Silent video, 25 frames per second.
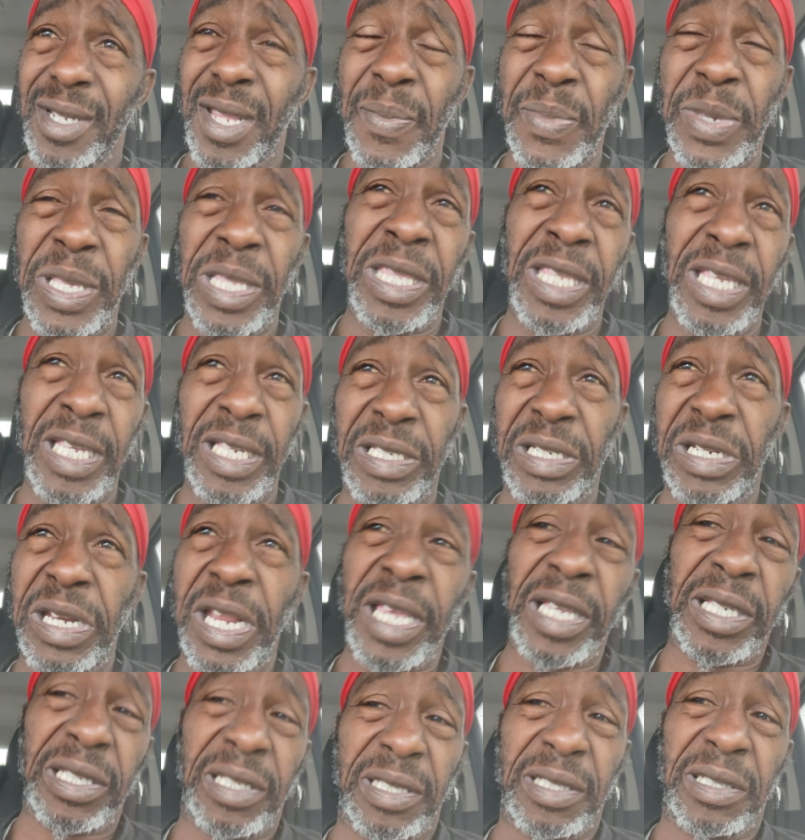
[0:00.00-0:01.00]
I mean, these
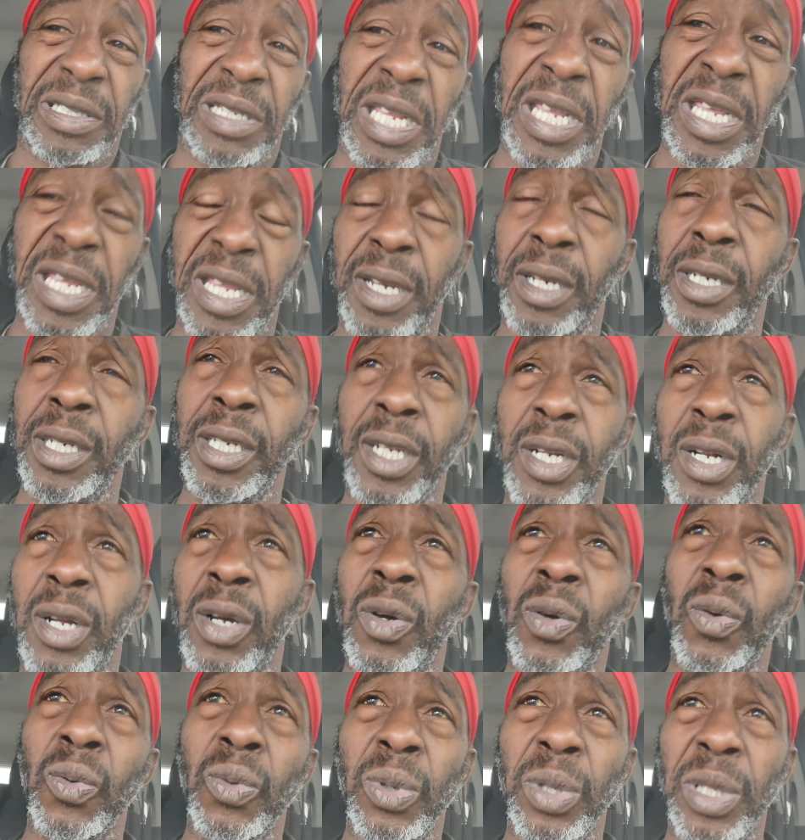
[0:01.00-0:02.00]
next 10, you
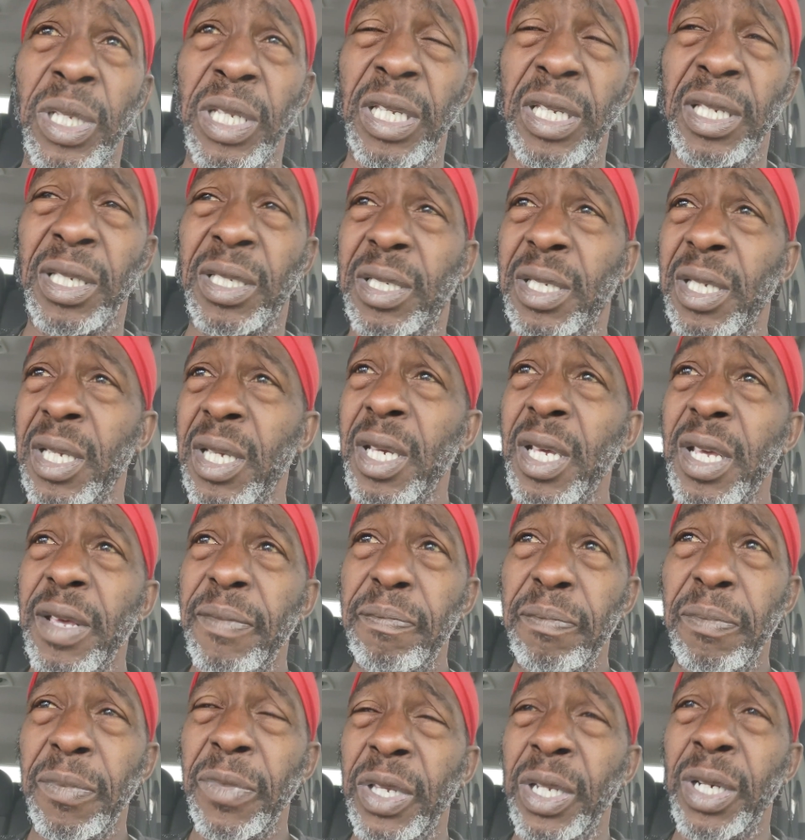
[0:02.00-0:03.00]
know, these,
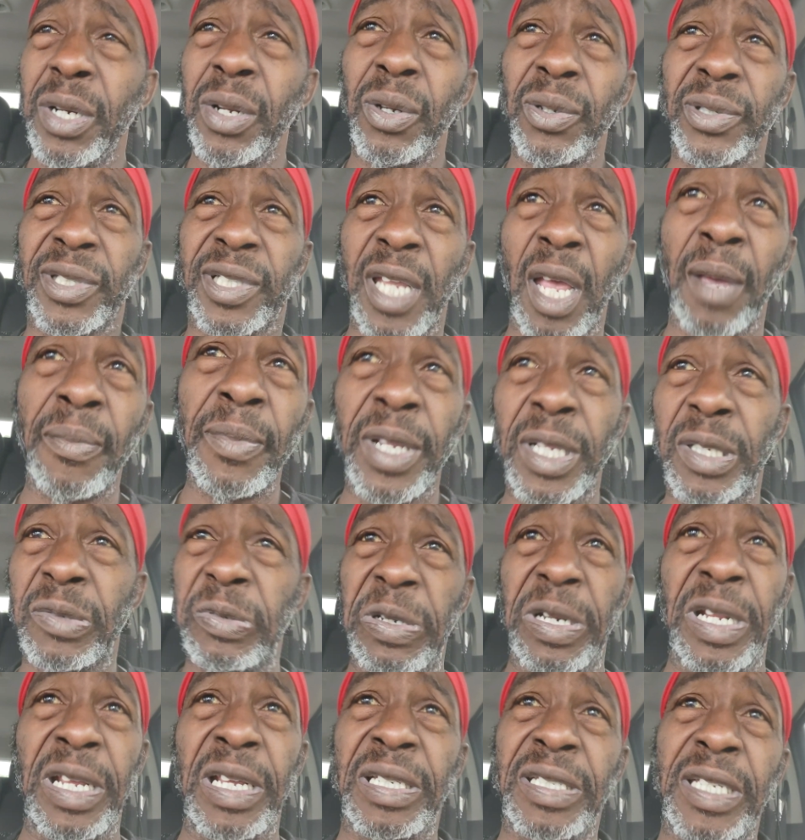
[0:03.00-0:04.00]
you know,
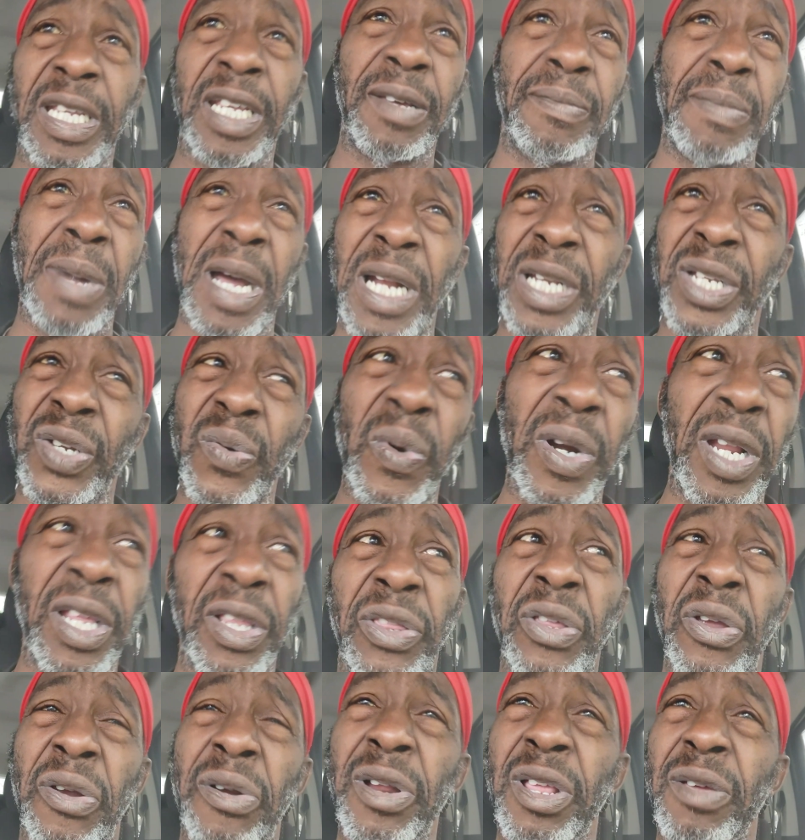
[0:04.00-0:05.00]
summits where they're saying by
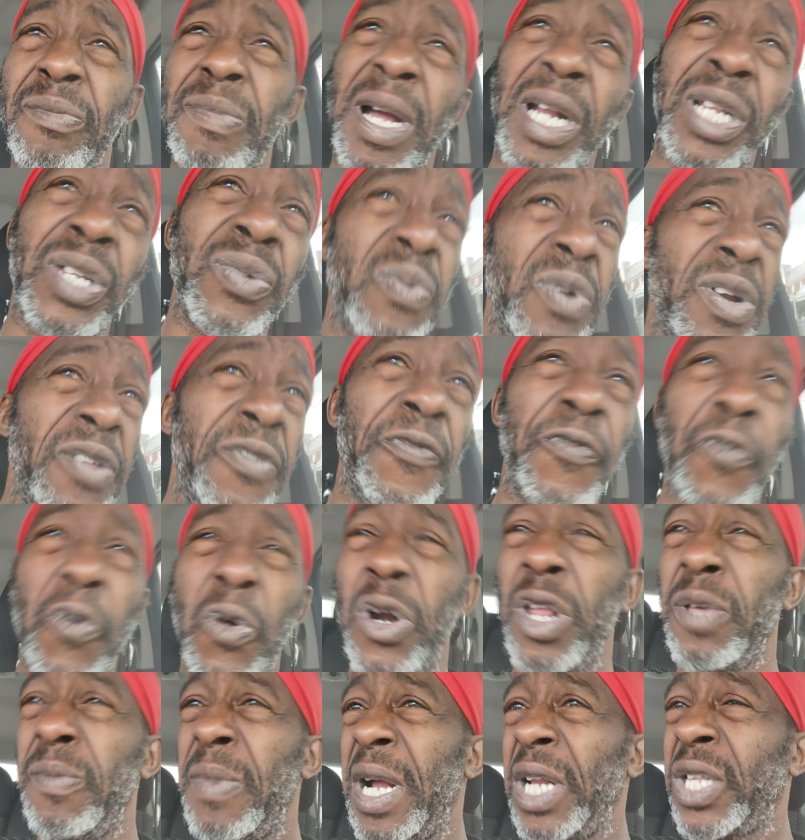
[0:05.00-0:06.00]
2030, by
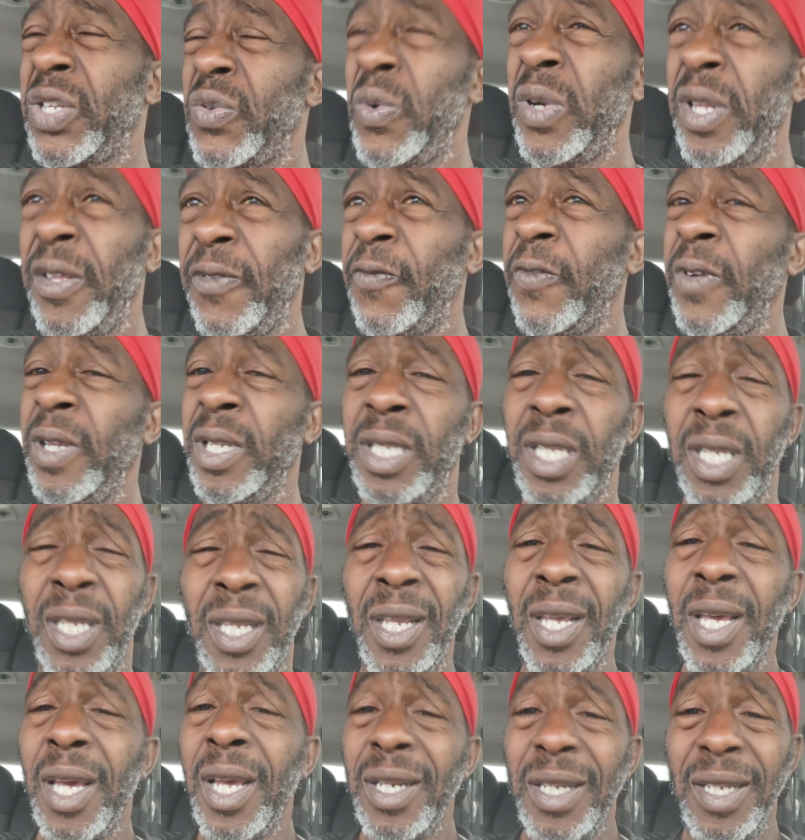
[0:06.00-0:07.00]
2040, by
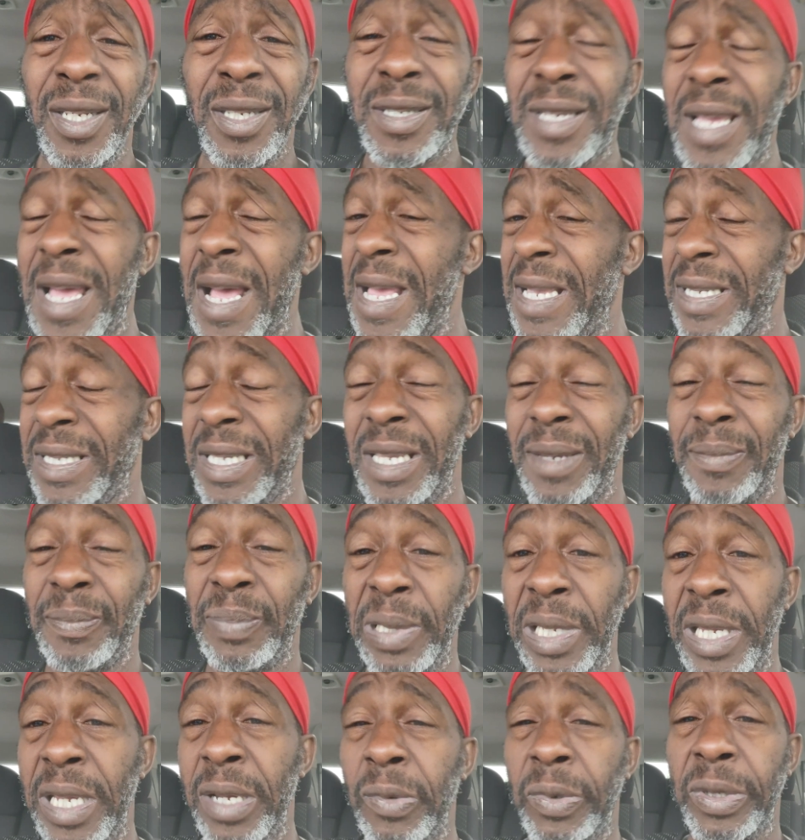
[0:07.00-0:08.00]
2050, these guys ain't
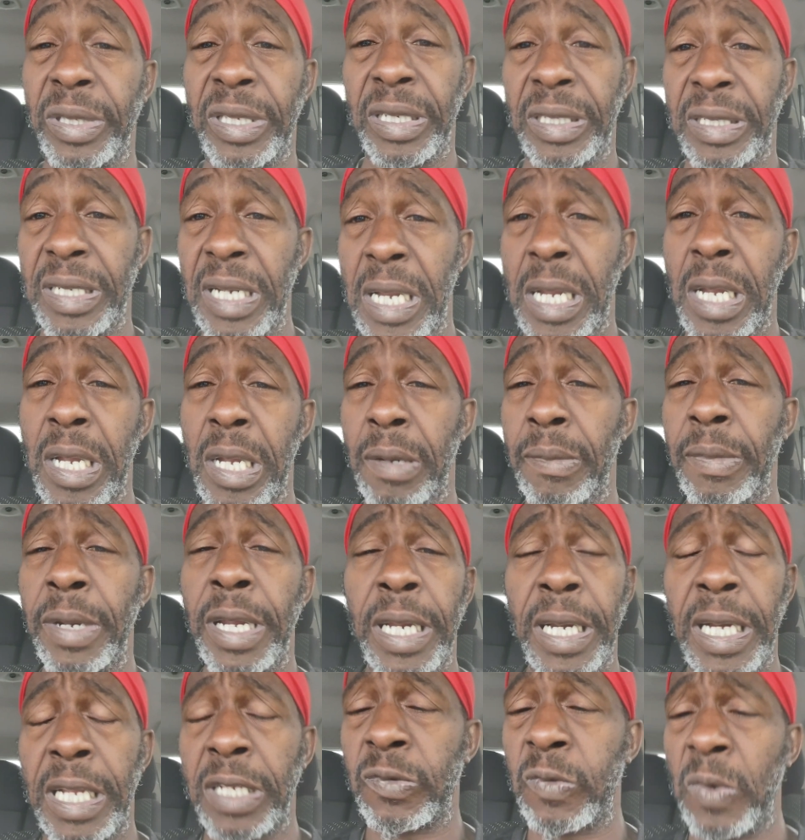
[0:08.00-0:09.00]
playing with their time,
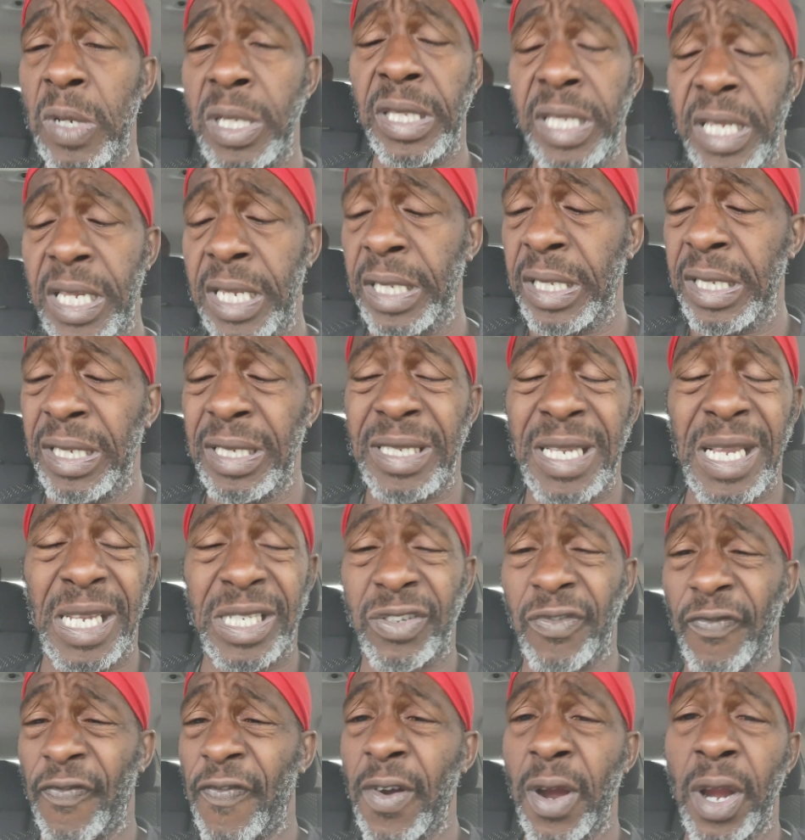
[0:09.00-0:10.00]
man. That's one thing. These
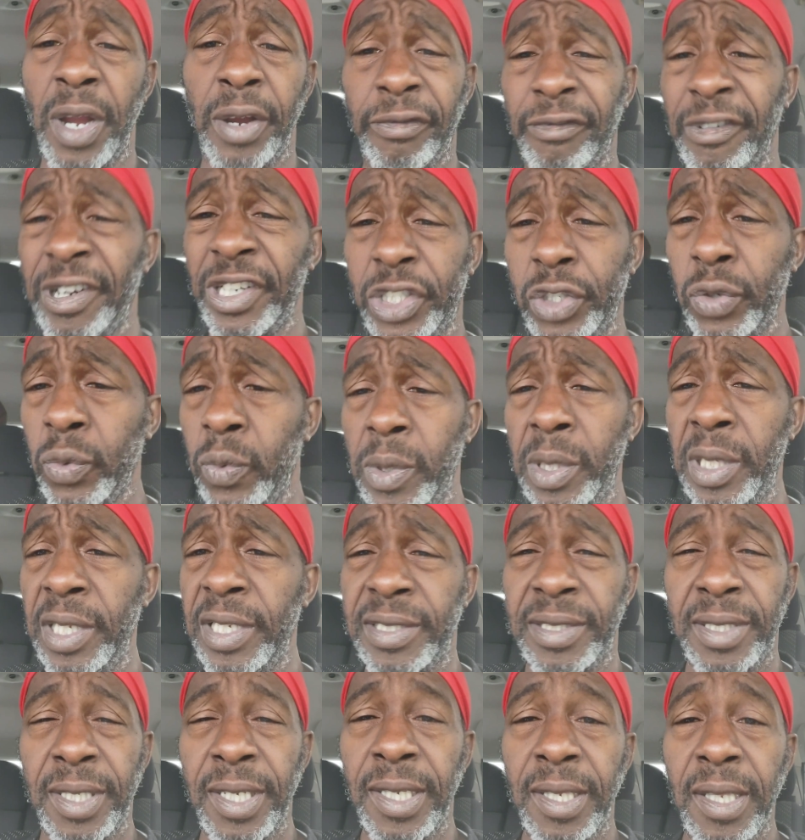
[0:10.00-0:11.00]
guys are very
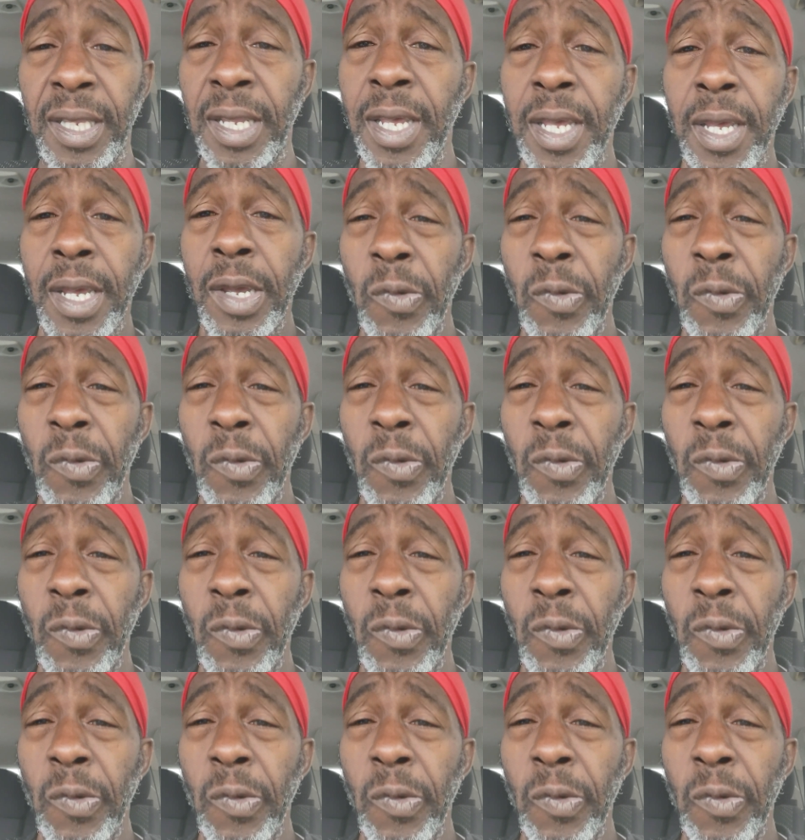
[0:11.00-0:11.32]
ritualistic.